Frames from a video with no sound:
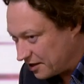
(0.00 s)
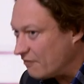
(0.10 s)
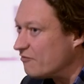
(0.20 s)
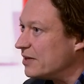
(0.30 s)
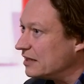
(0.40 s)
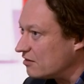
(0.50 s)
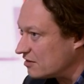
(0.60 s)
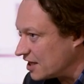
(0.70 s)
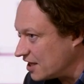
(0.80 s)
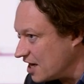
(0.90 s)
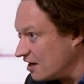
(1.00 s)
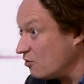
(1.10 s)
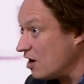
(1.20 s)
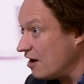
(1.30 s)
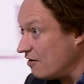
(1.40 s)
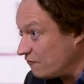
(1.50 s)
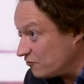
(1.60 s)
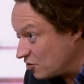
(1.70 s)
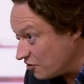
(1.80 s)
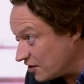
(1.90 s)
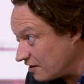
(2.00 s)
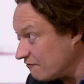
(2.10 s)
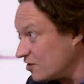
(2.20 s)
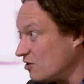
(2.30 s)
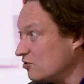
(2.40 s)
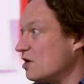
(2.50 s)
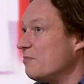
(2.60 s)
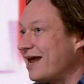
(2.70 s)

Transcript: of governmental thinking, thinking for the long term.